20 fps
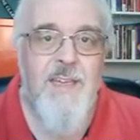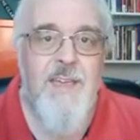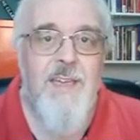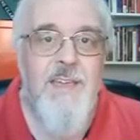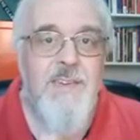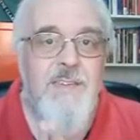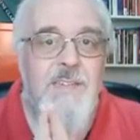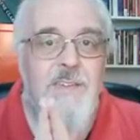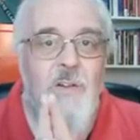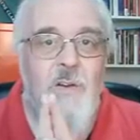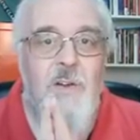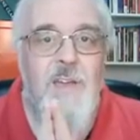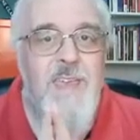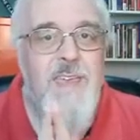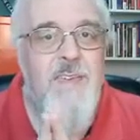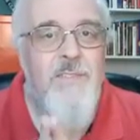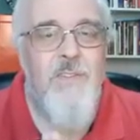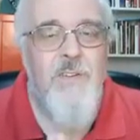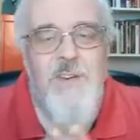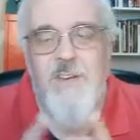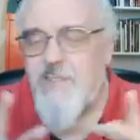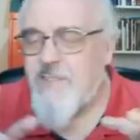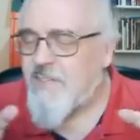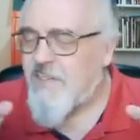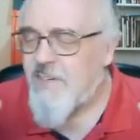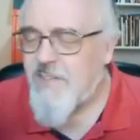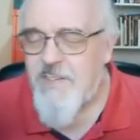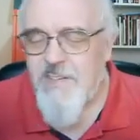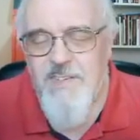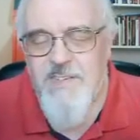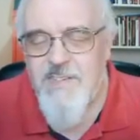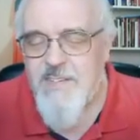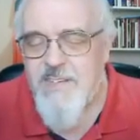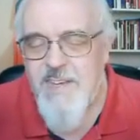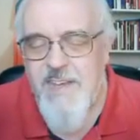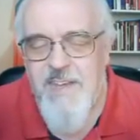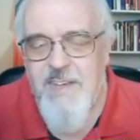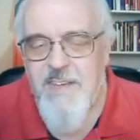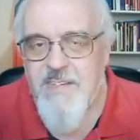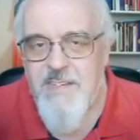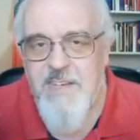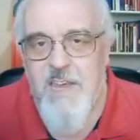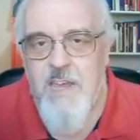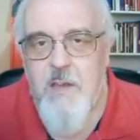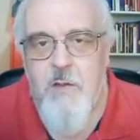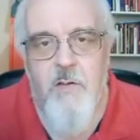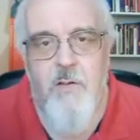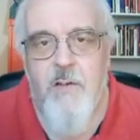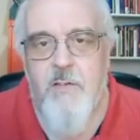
is not even as a sincere seeker